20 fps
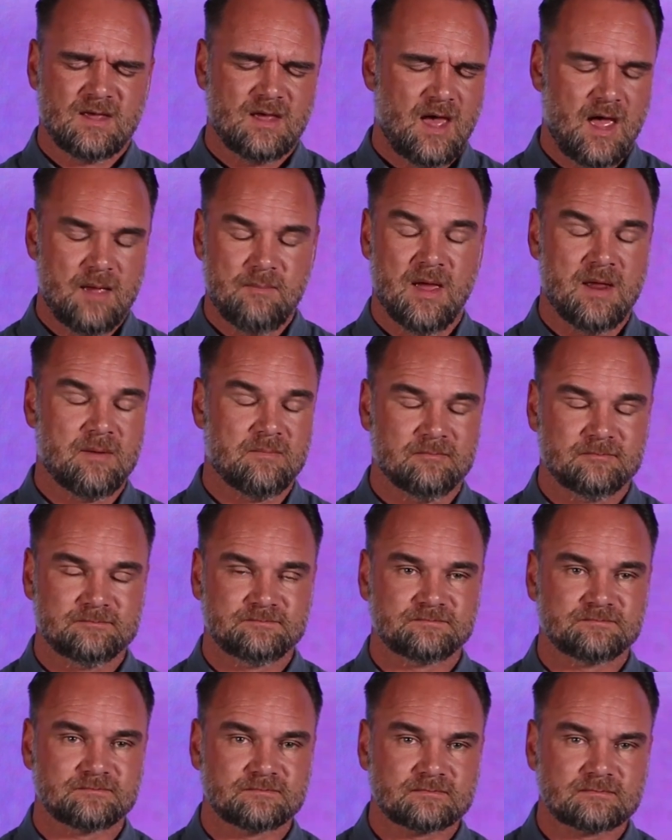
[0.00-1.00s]
Amen.
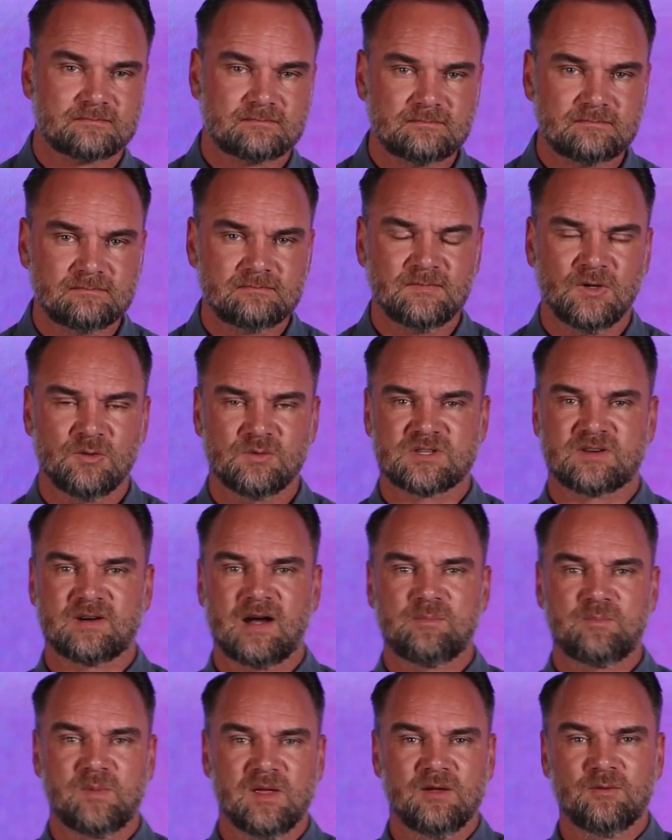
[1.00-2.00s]
It was
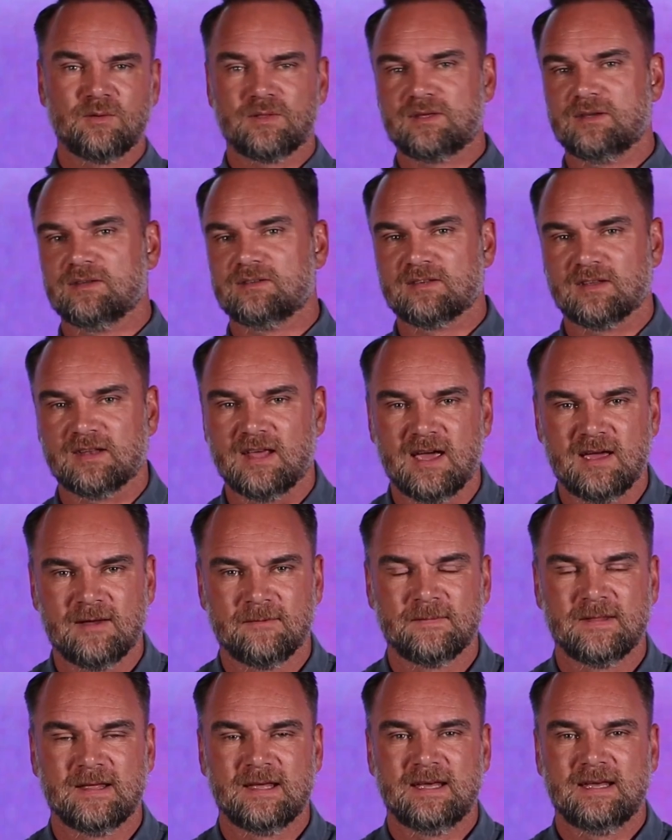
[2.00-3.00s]
great being with you today.
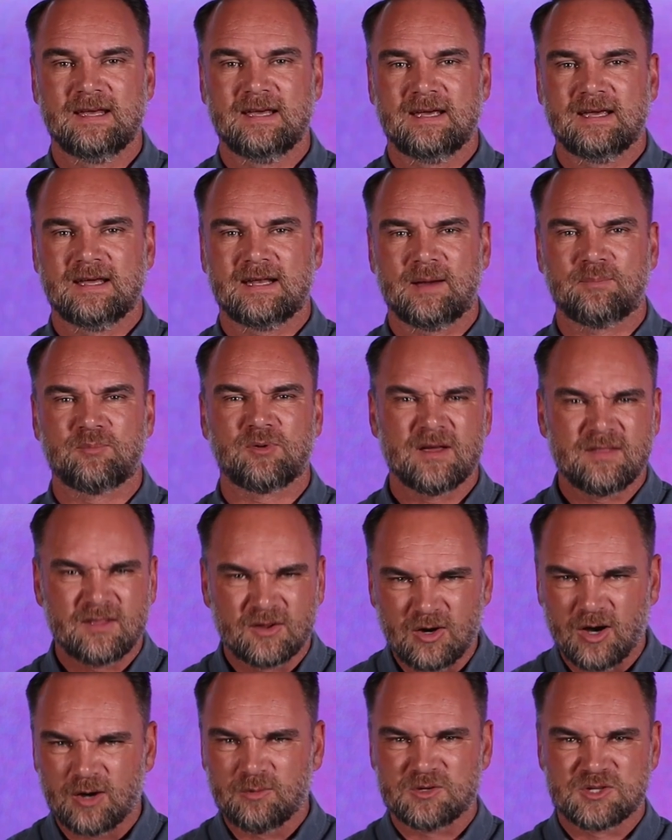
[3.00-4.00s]
And I pray that
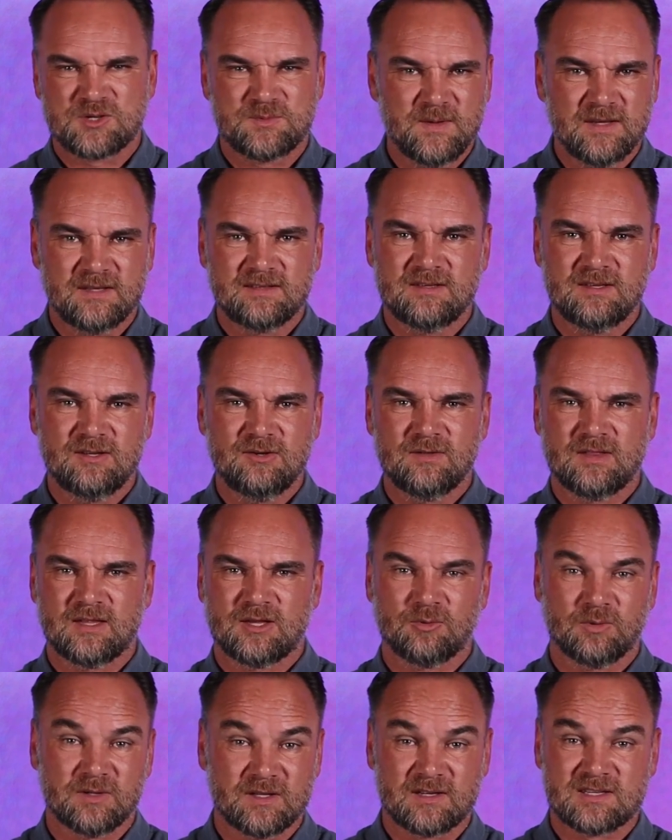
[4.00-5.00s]
God will speak to you,
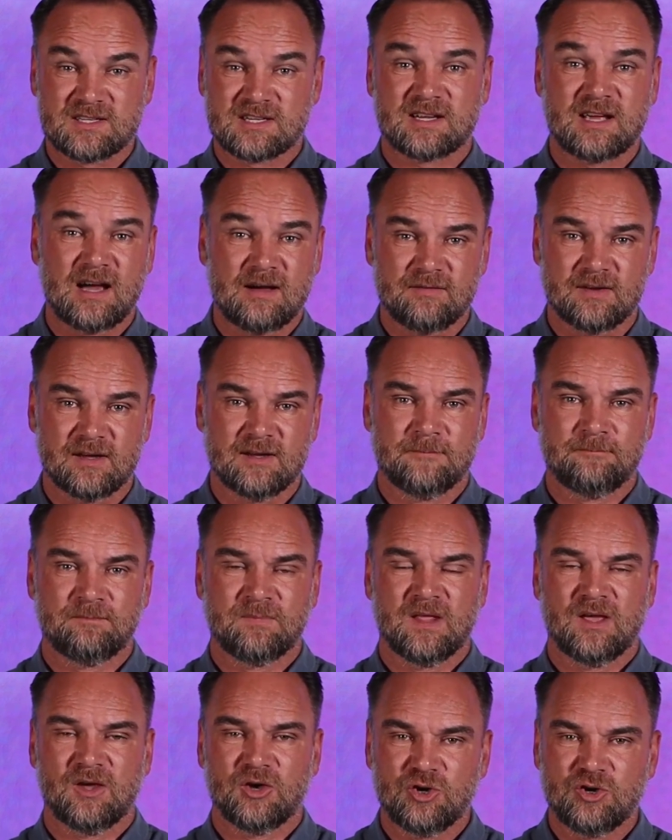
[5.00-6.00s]
that you will discover
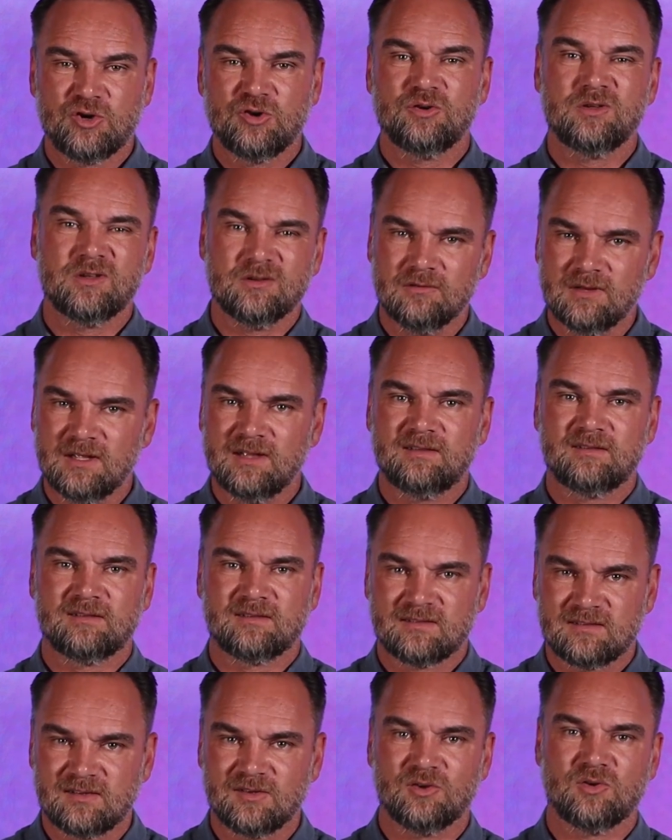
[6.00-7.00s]
who you need
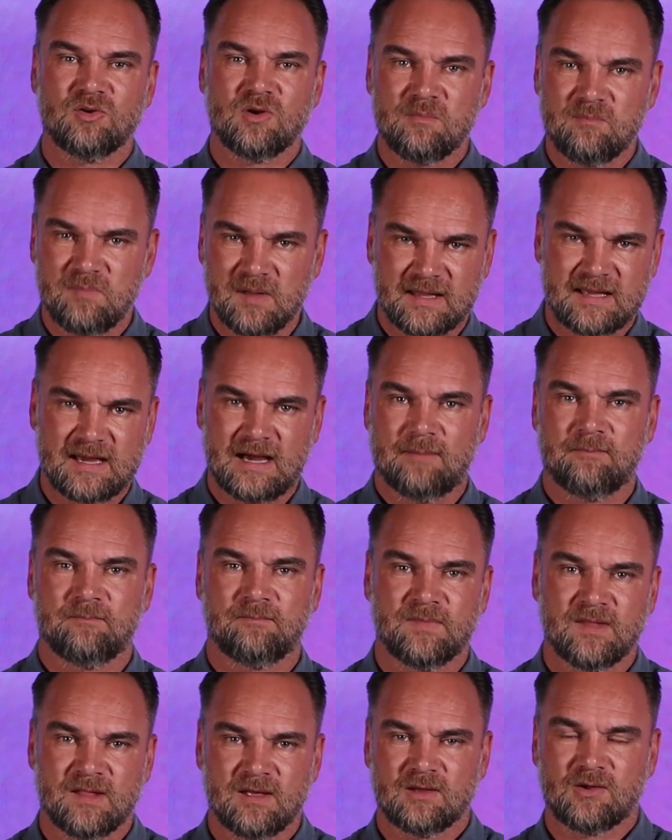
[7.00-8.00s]
to become.
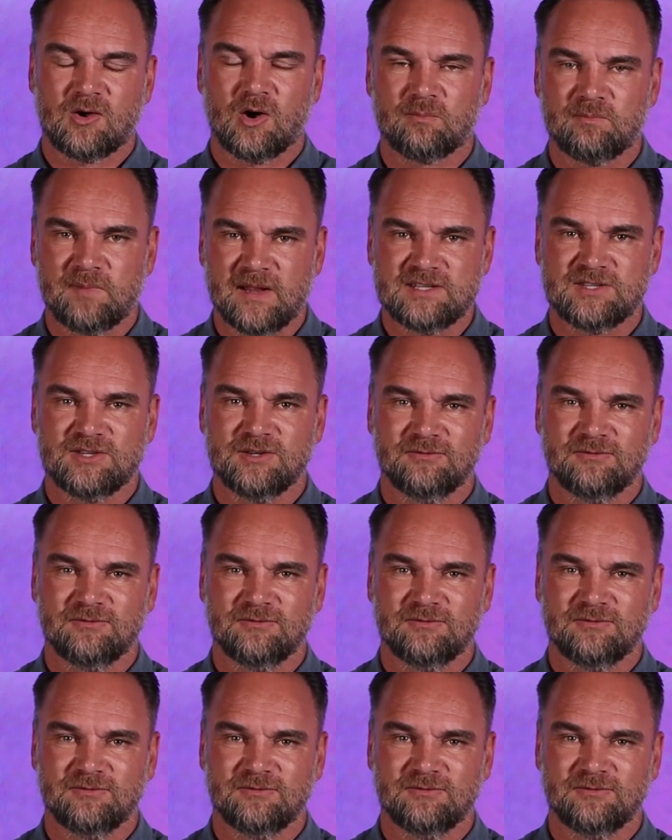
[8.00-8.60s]
God bless